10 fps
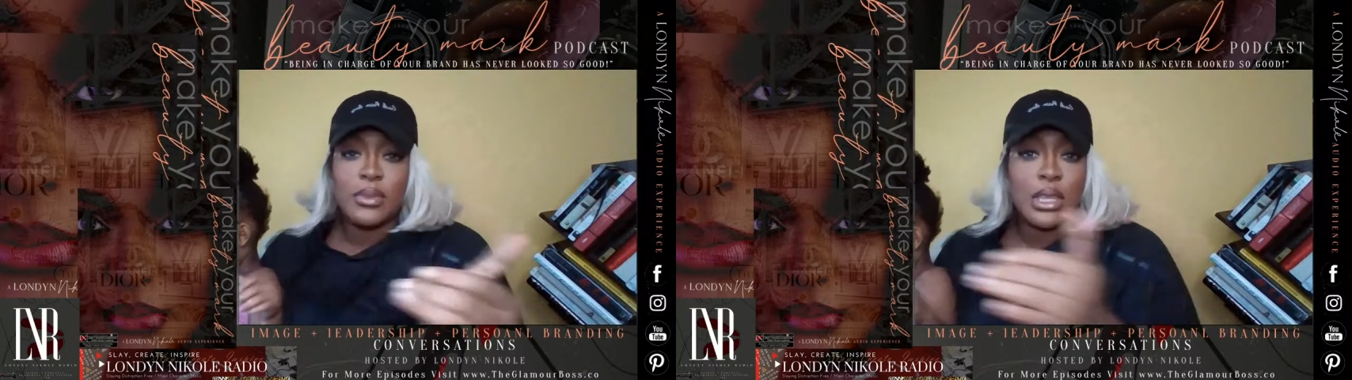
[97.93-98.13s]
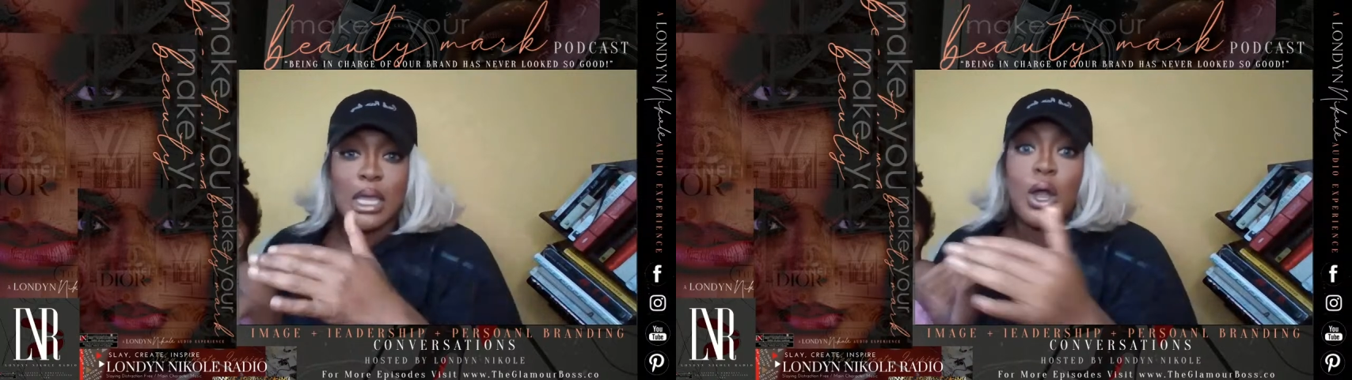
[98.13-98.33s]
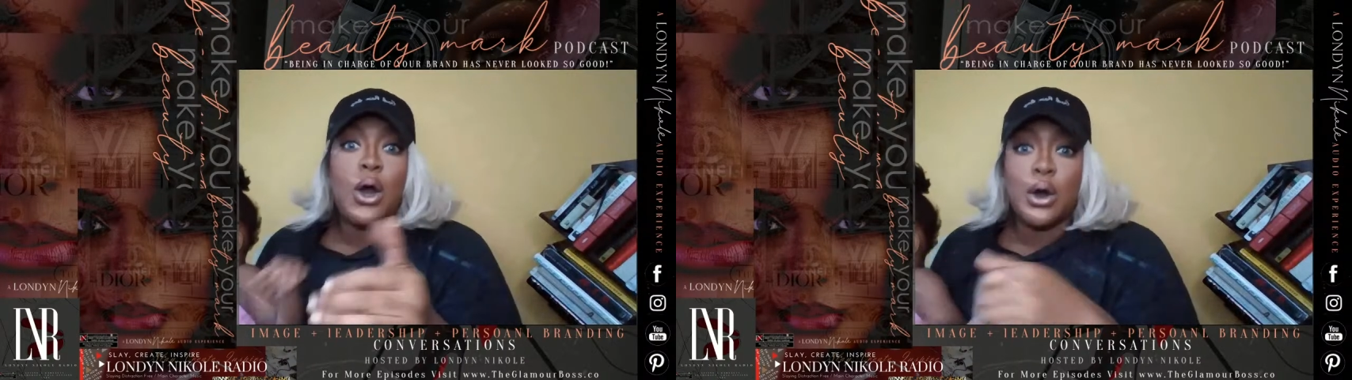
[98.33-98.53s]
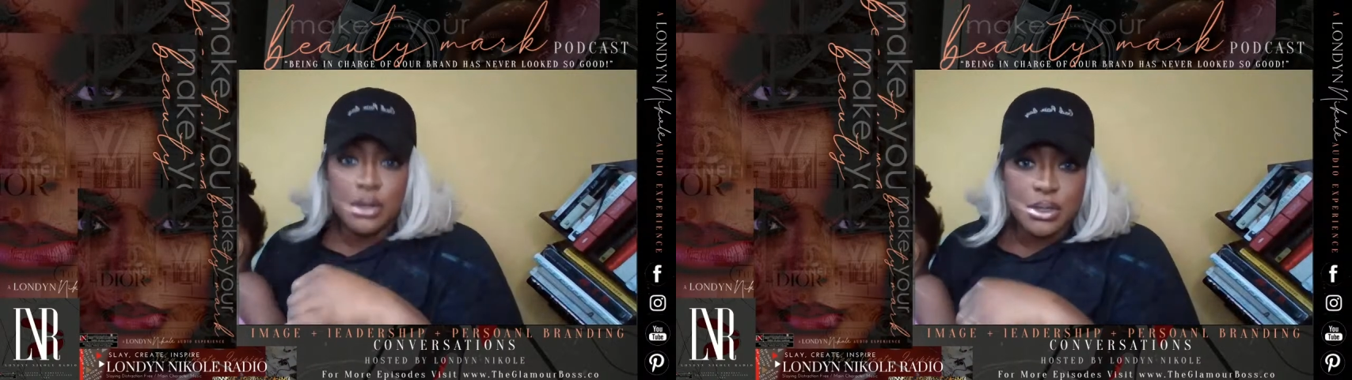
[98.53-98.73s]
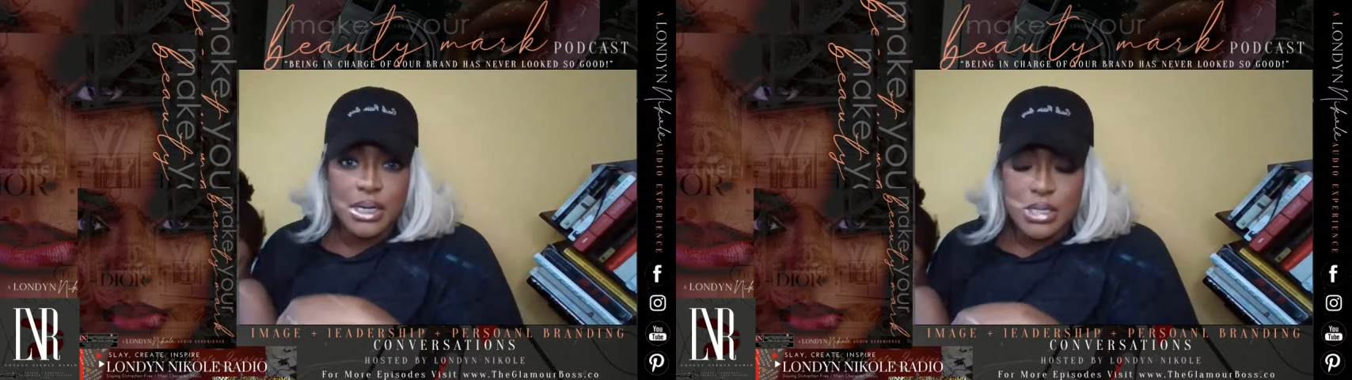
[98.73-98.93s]
like all
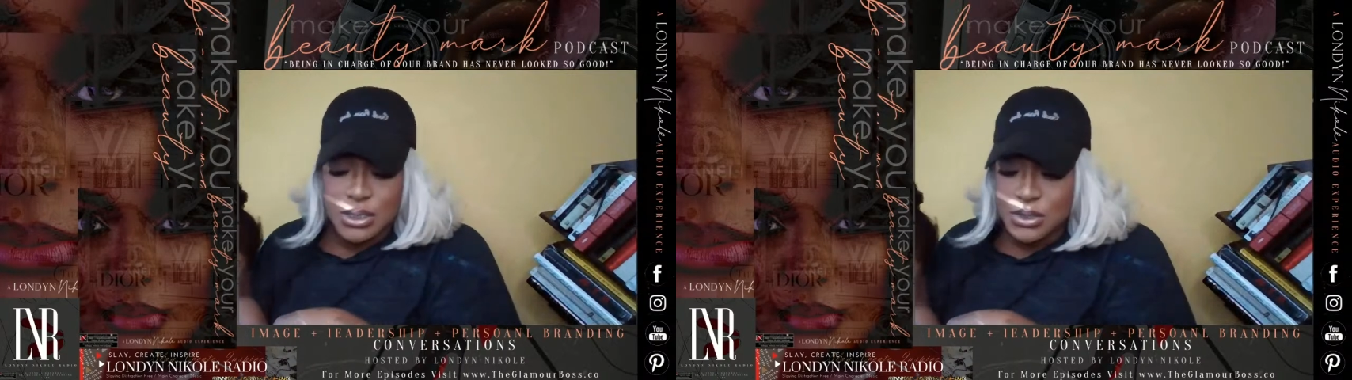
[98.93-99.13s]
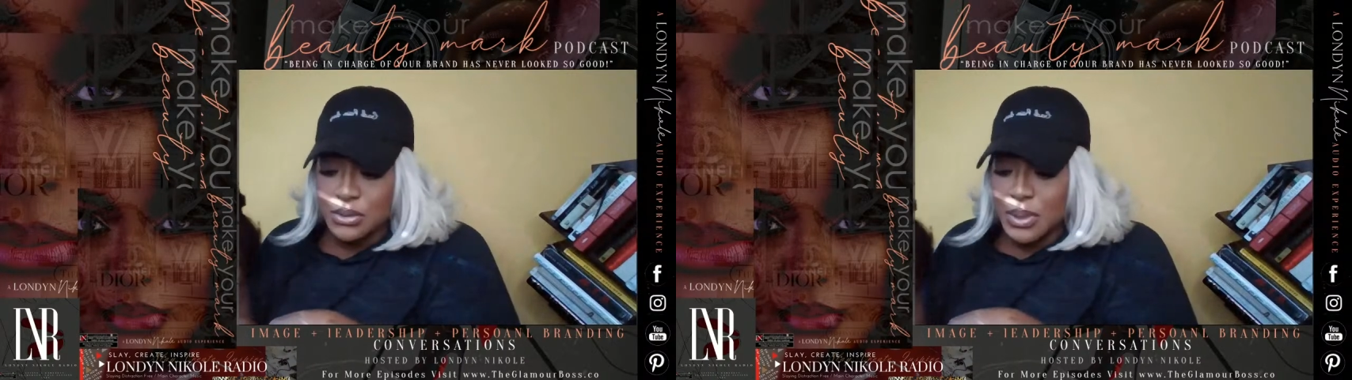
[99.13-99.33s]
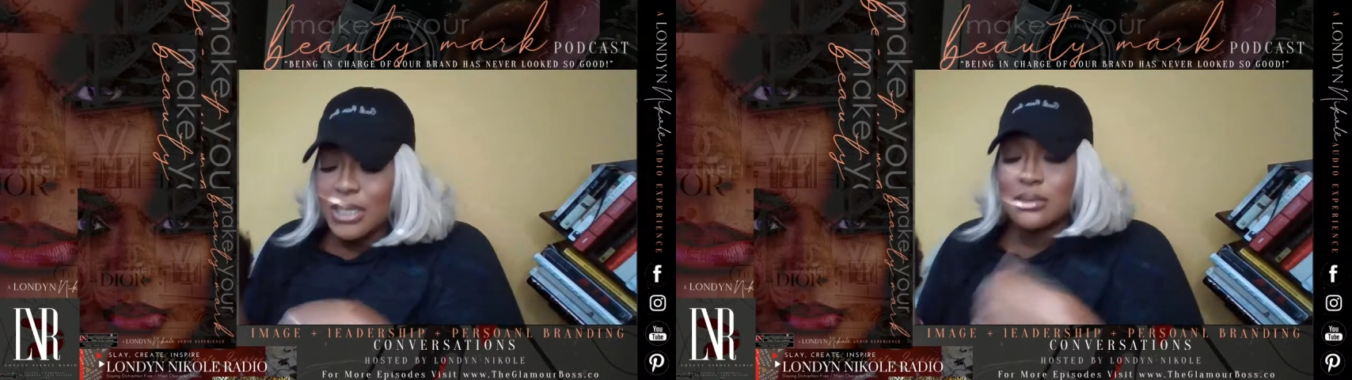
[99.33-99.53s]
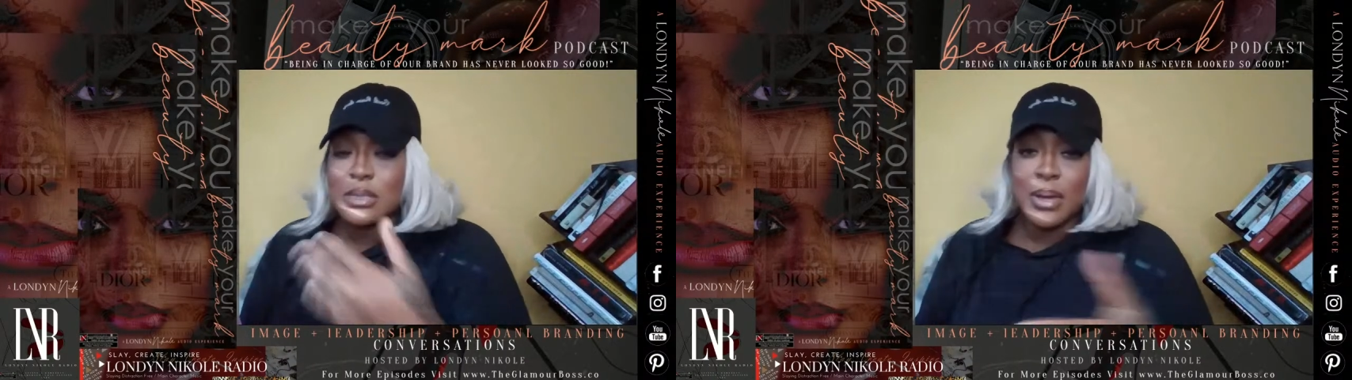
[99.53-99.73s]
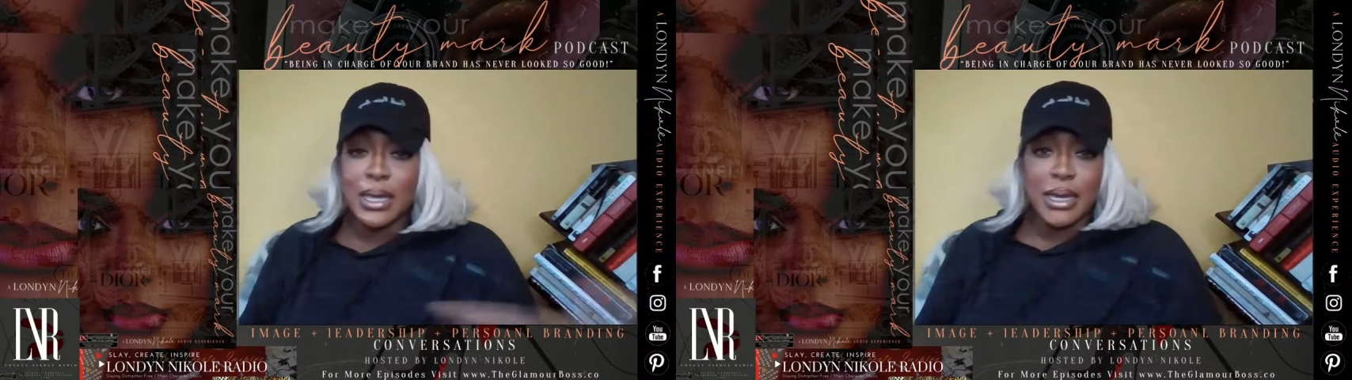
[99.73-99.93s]
credit due because
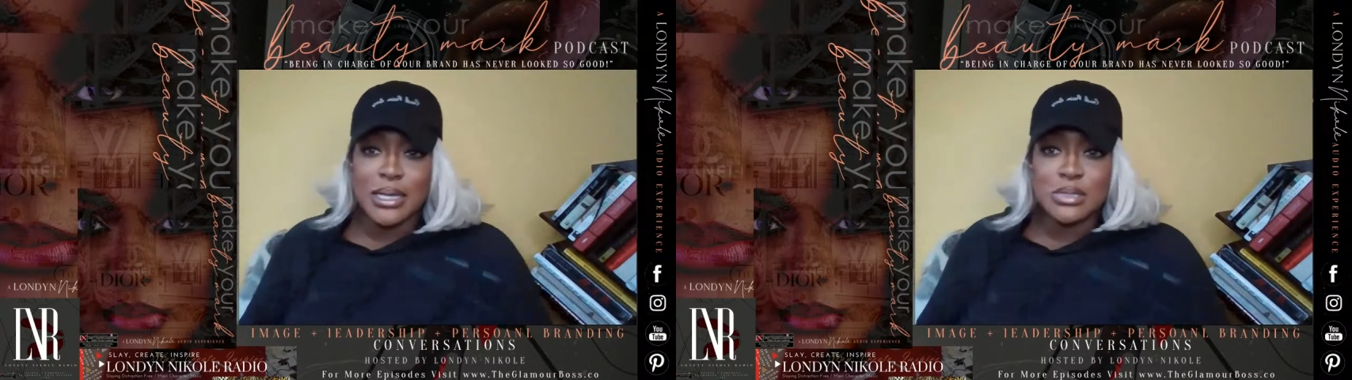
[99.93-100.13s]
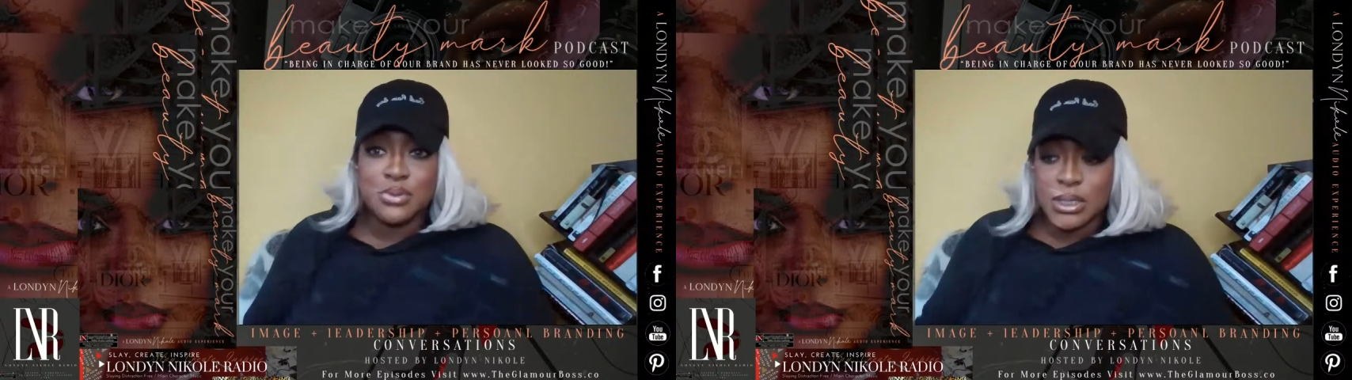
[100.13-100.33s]
this podcast